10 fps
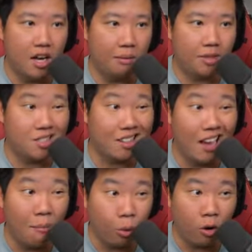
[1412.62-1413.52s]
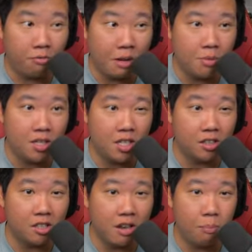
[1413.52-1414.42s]
There's a lot more of them in here.
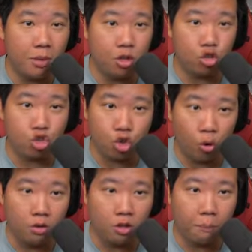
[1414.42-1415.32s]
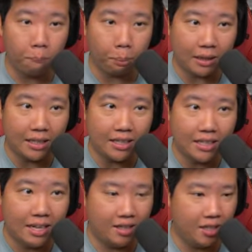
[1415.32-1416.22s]
They're not being shown
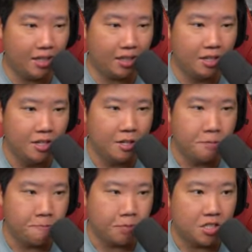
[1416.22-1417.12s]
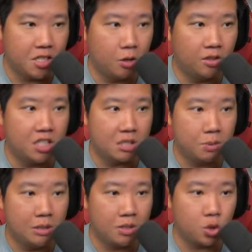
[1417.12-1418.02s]
completely, I think. So this is
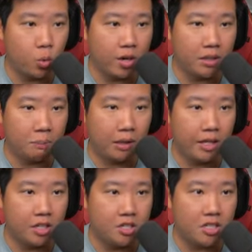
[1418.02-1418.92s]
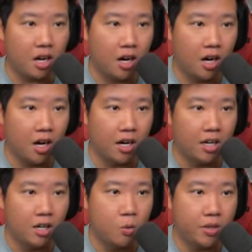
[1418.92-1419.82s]
pretty much where the players are
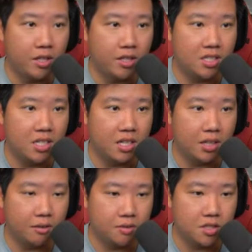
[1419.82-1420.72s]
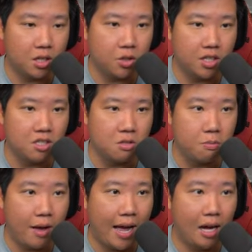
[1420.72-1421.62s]
within the city. So you can
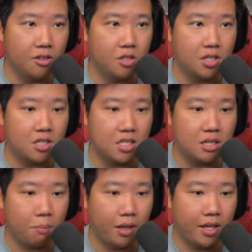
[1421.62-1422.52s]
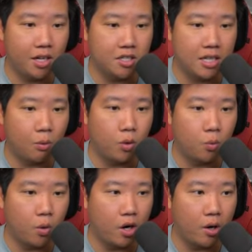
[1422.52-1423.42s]
zoom out. You can see the players that we
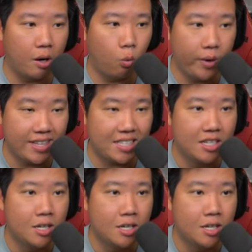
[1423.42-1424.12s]
were with.